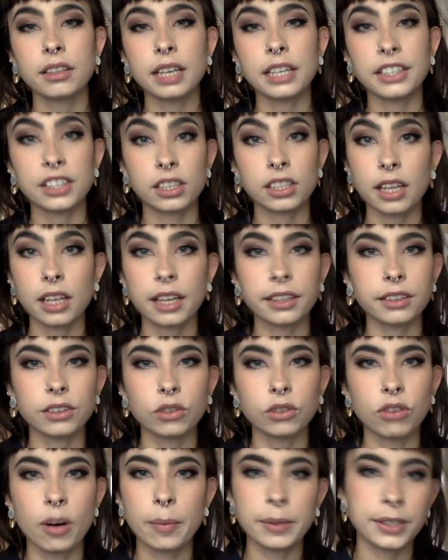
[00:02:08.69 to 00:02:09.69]
just
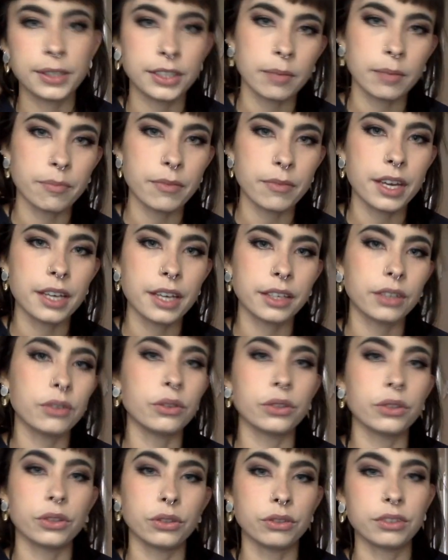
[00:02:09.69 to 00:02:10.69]
you're rubbish at something,
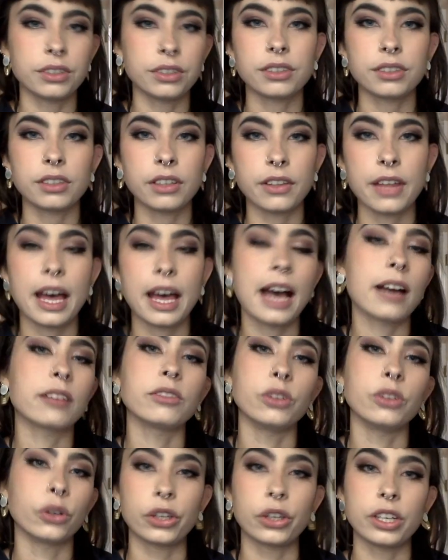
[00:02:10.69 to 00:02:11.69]
or you're just like that,
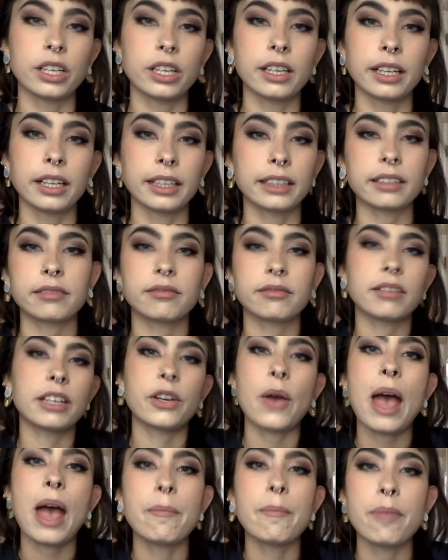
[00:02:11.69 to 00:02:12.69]
you're not good at I don't
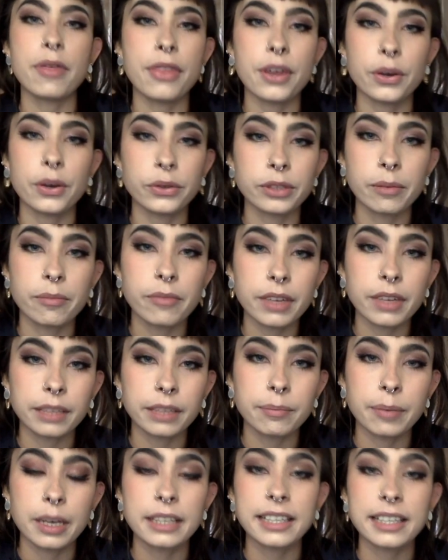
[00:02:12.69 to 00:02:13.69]
know, empathy or something,
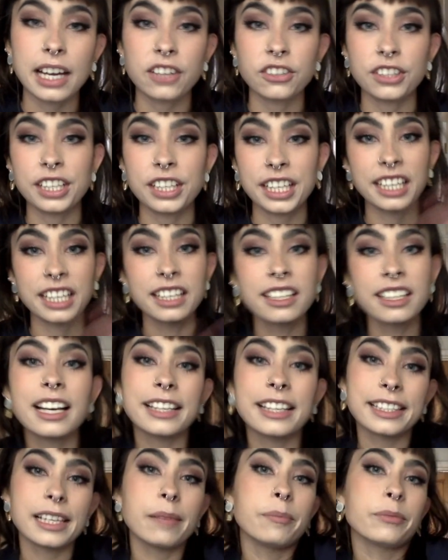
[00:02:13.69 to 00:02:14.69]
but it's actually
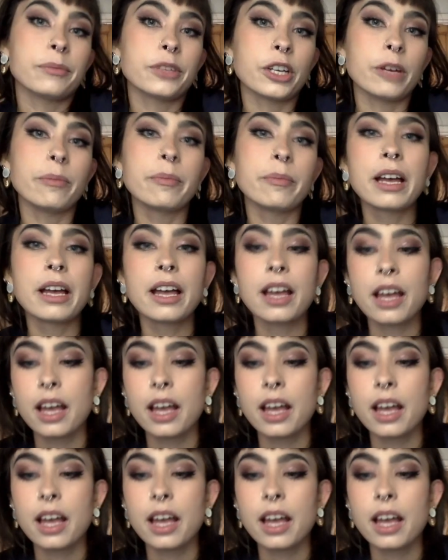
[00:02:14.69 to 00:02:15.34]
a symptom.